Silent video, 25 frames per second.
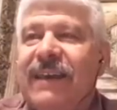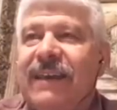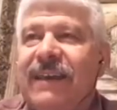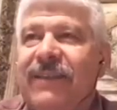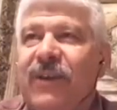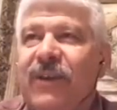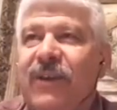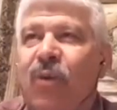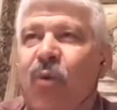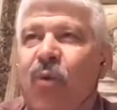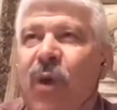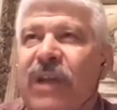
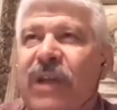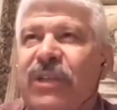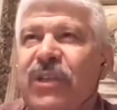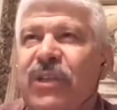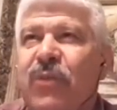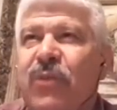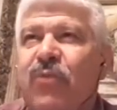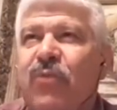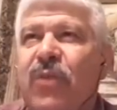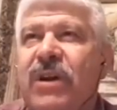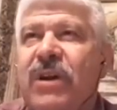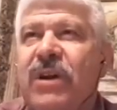
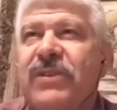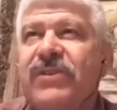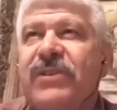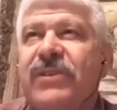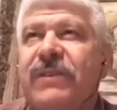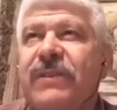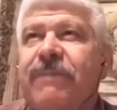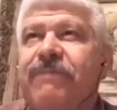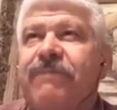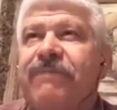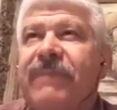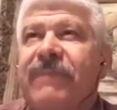question
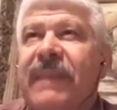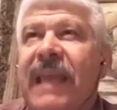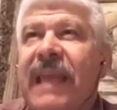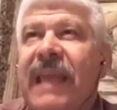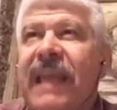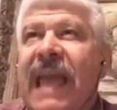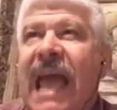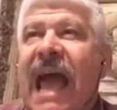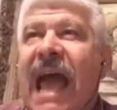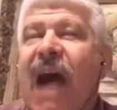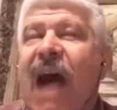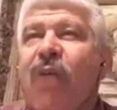was,
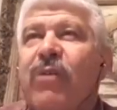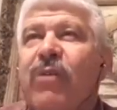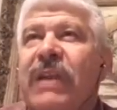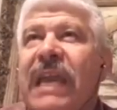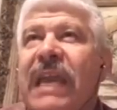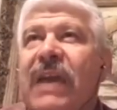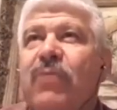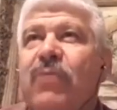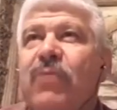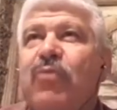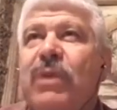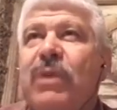how
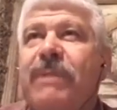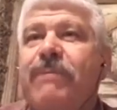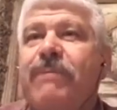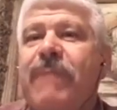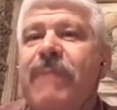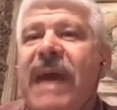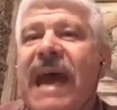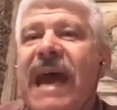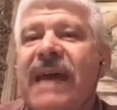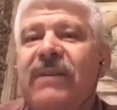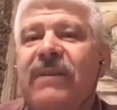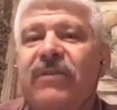can we
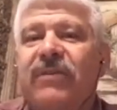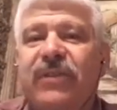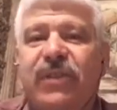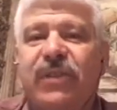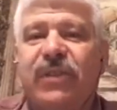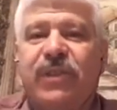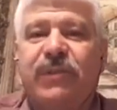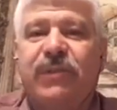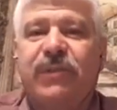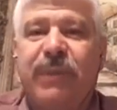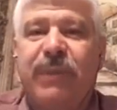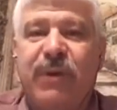battle
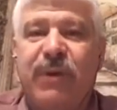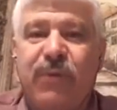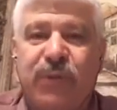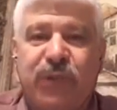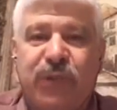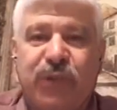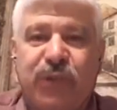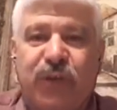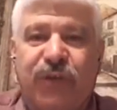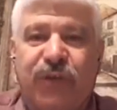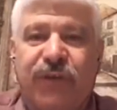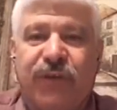
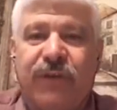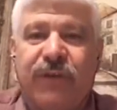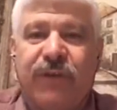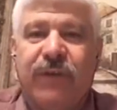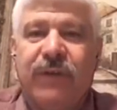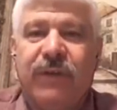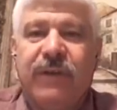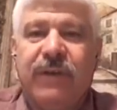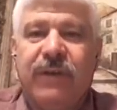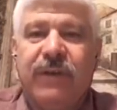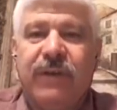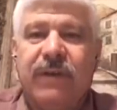spiritual
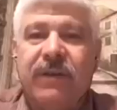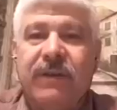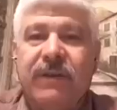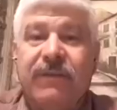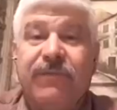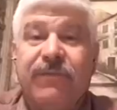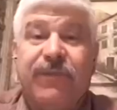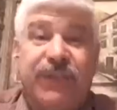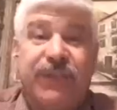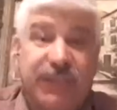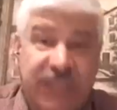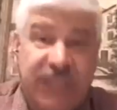
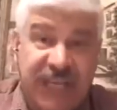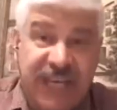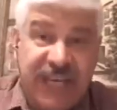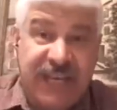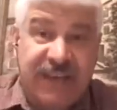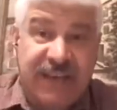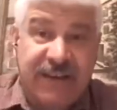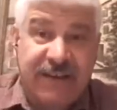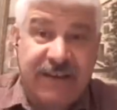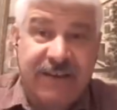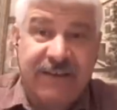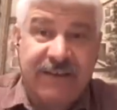fatigue?